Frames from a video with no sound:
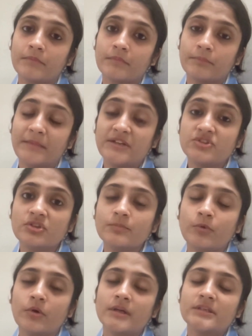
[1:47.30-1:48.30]
major
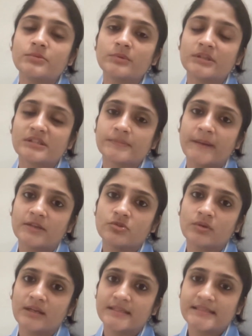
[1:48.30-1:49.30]
point with respect
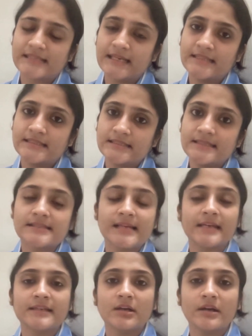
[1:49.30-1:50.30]
to consent is
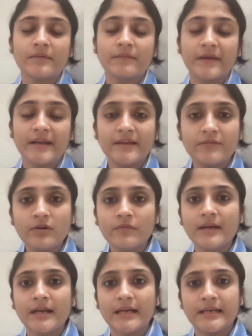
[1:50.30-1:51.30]
that whenever
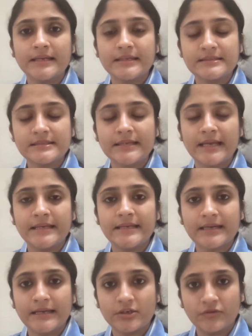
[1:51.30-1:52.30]
we are collecting any
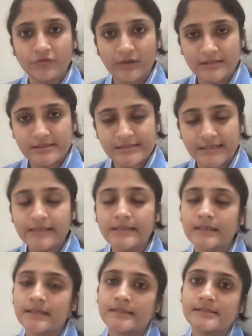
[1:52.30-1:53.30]
kind of consent,
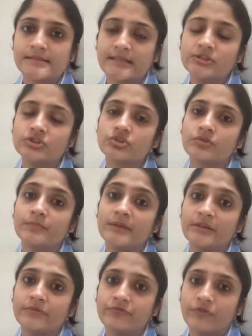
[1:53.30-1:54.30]
the consent should be
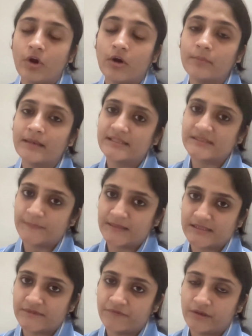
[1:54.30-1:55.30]
informed and
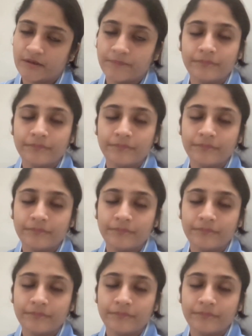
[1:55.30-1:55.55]
specific.